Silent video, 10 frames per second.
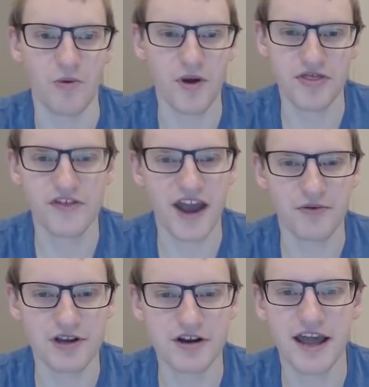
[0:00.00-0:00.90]
With
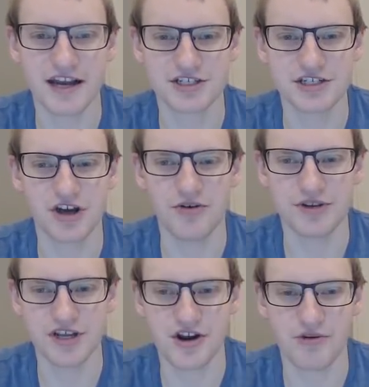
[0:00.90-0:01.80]
that, we're going to actually go
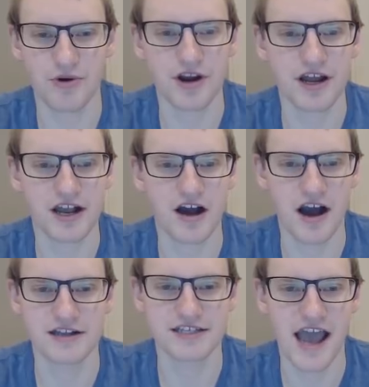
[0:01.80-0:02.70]
in here and we're going to
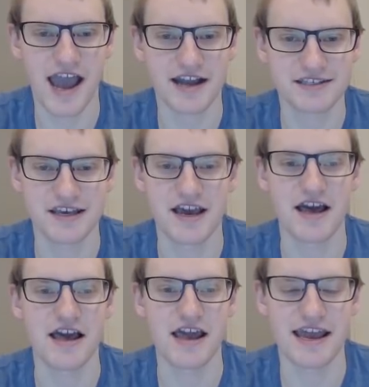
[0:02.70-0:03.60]
contact
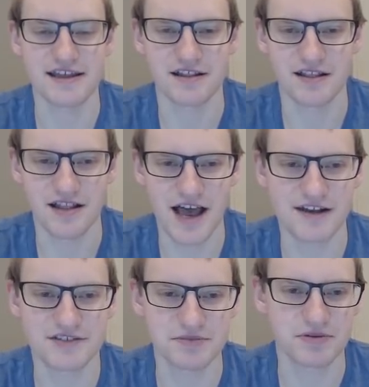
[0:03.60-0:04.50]
a
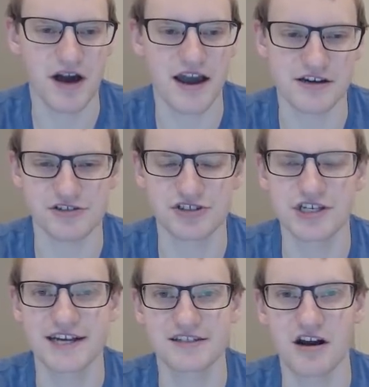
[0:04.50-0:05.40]
lot of suppliers.
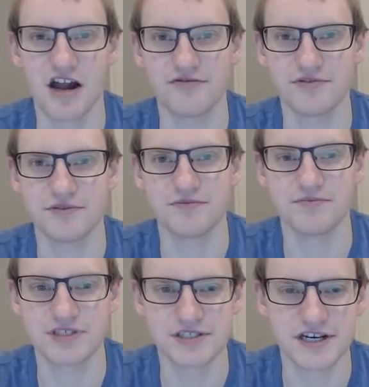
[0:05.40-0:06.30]
Usually I start off with
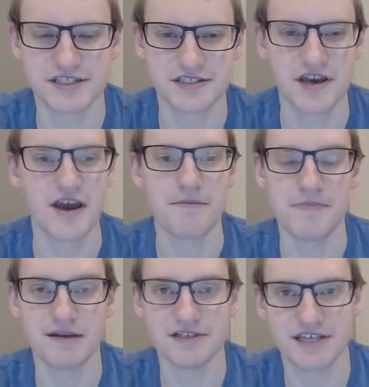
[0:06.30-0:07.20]
6,
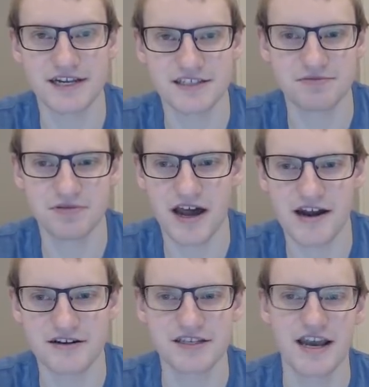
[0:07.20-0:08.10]
maybe 10
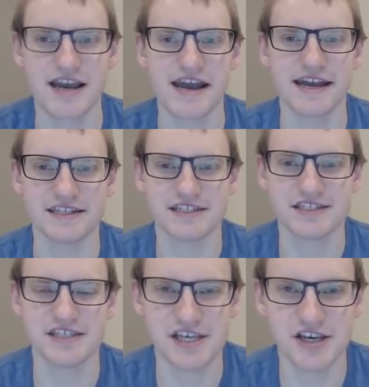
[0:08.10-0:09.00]
suppliers and
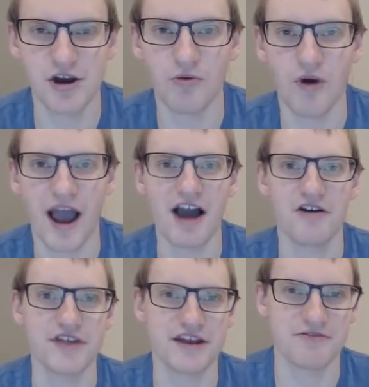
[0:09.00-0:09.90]
see
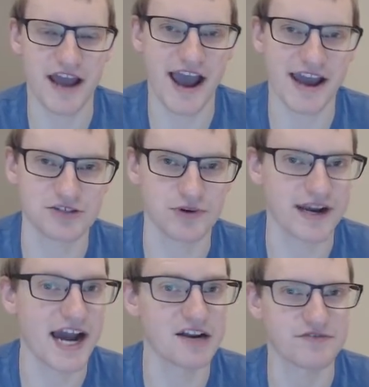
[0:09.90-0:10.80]
how they react, what
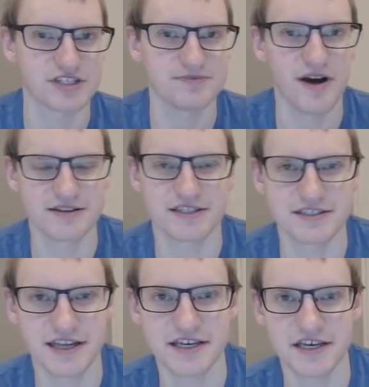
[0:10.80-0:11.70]
kind of
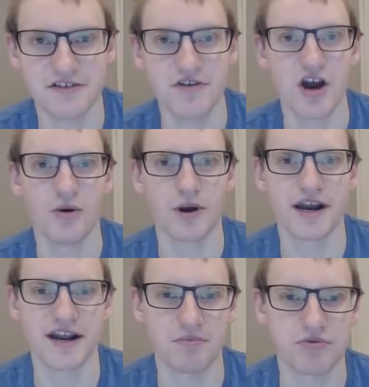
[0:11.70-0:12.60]
responses they give, what
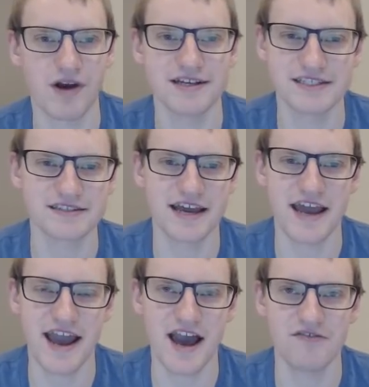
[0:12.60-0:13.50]
kind of pricing they
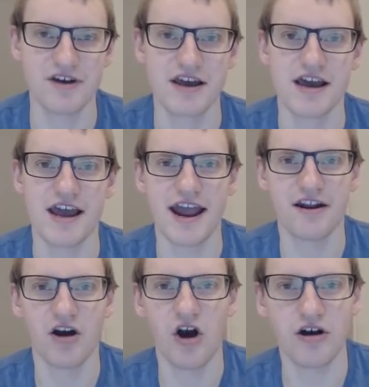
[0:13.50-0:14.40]
have,
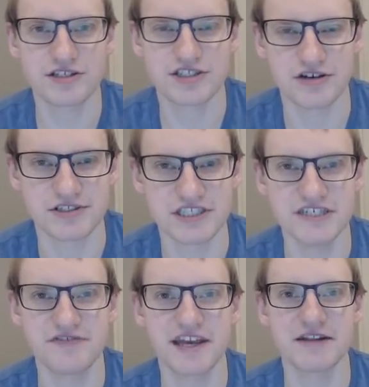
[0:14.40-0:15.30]
and also
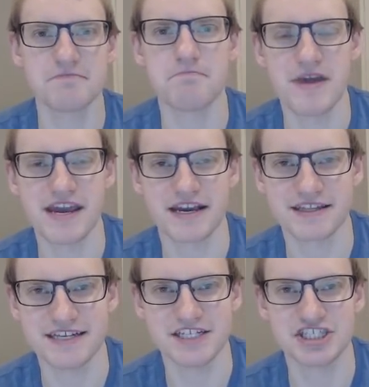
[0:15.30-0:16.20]
see if they can
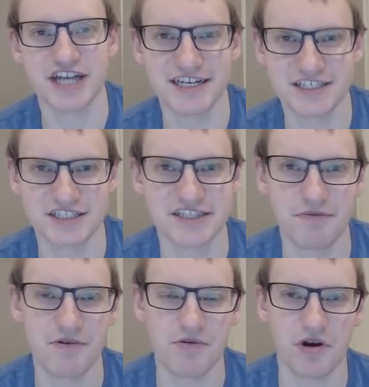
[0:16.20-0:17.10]
make the changes
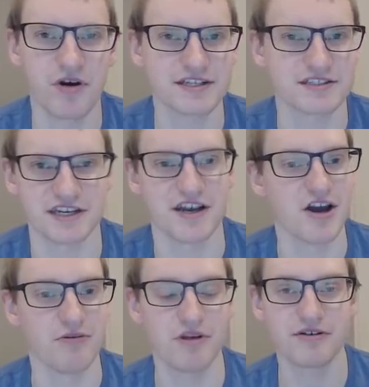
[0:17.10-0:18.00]
that we're requesting,
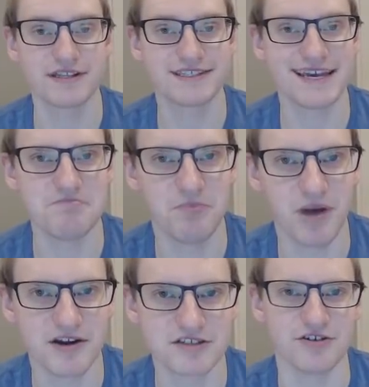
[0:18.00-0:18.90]
whether it's a
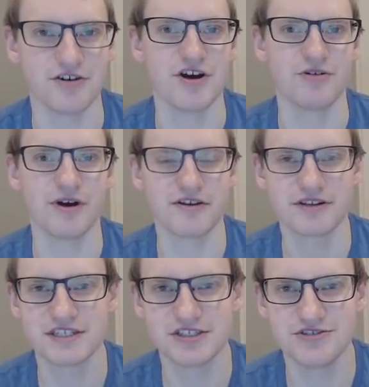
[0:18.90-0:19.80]
bundle, whether
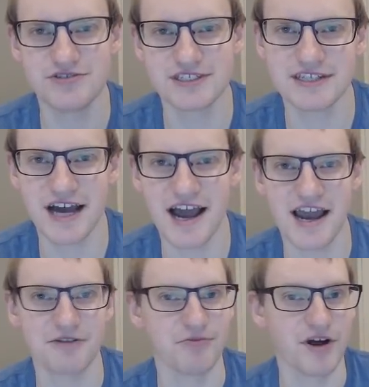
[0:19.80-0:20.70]
it's a new
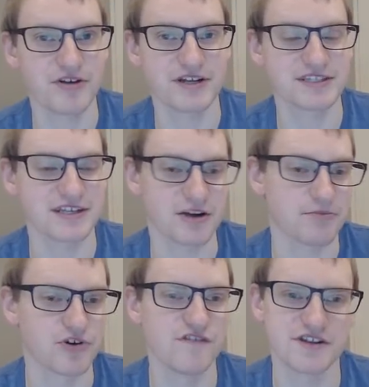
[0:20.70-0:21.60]
design, whether it's an
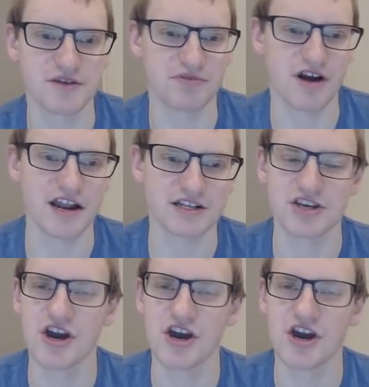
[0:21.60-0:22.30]
improvement in the product.